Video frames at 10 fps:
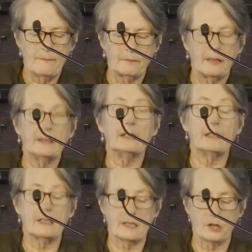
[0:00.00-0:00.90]
yet
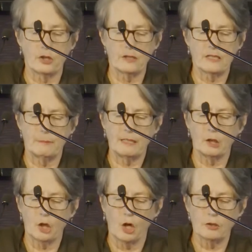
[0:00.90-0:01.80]
it is certain to be a
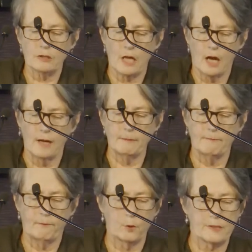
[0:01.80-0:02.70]
long time
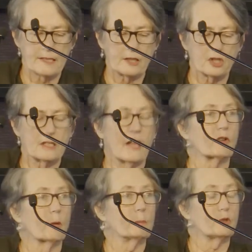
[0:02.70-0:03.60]
before such
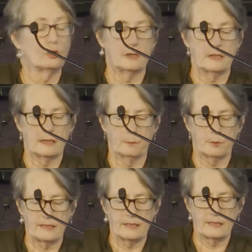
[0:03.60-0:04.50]
another opportunity can
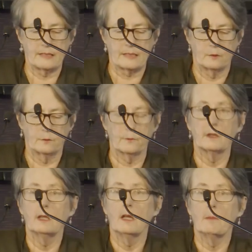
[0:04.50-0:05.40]
present itself.
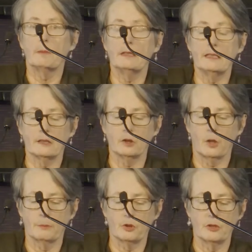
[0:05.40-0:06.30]
Political
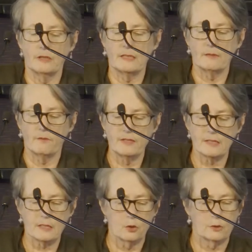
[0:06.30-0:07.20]
opportunities of this
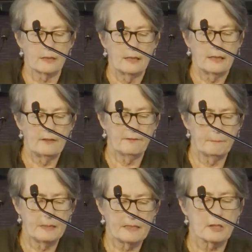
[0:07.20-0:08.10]
sort, if
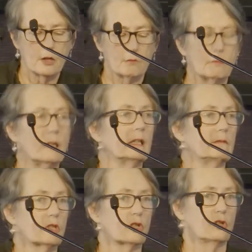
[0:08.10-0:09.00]
missed, rarely
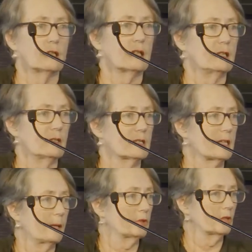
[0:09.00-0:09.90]
return again in the
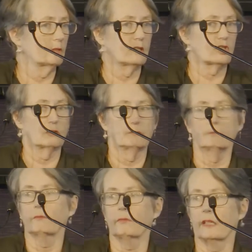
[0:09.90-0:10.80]
same generation,"
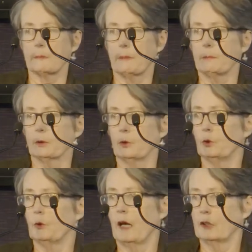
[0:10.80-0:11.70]
as people
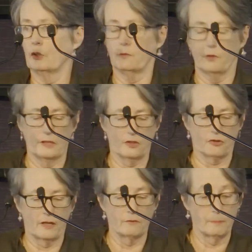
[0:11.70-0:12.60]
who argued for the
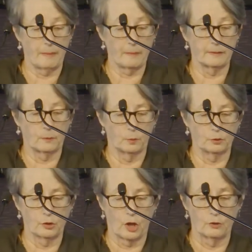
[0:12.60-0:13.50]
Australian Republic
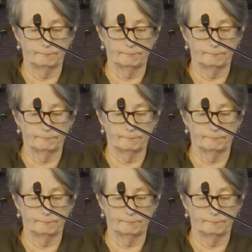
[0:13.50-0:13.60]
well know.